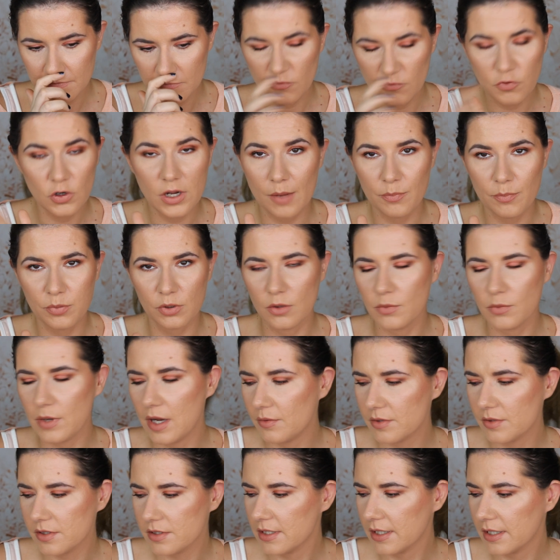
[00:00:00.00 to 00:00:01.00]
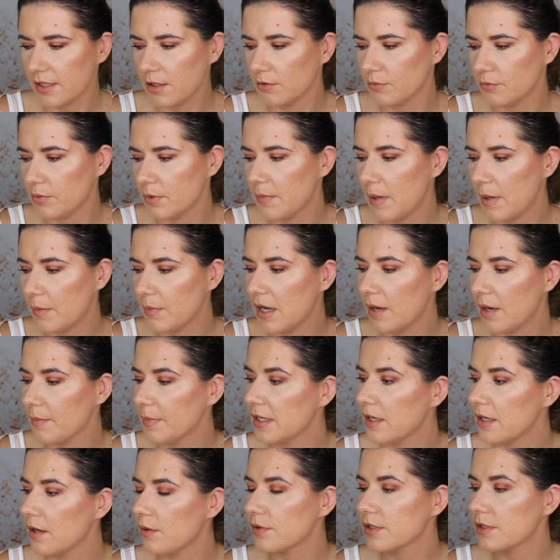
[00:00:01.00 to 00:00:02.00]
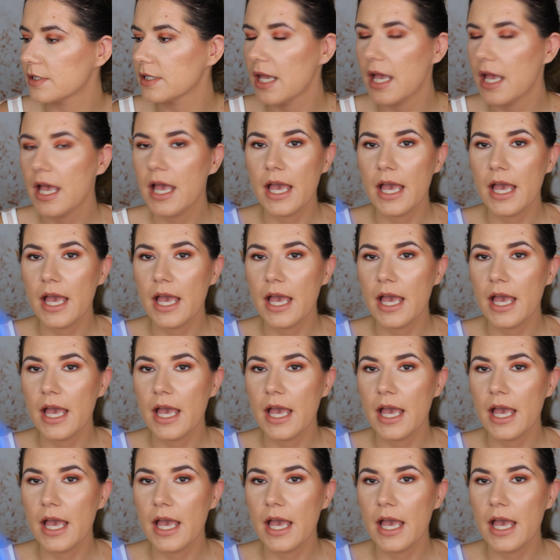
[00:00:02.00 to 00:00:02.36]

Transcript: for a couple of hours I can't remember how many hours